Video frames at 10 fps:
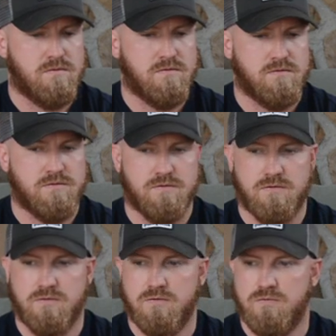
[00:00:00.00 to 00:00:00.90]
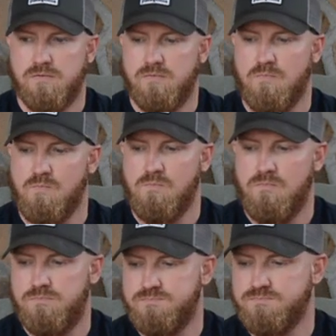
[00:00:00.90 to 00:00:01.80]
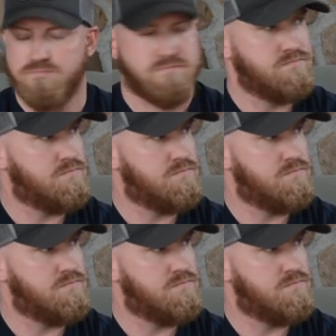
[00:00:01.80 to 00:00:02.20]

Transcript: This person isn't speaking.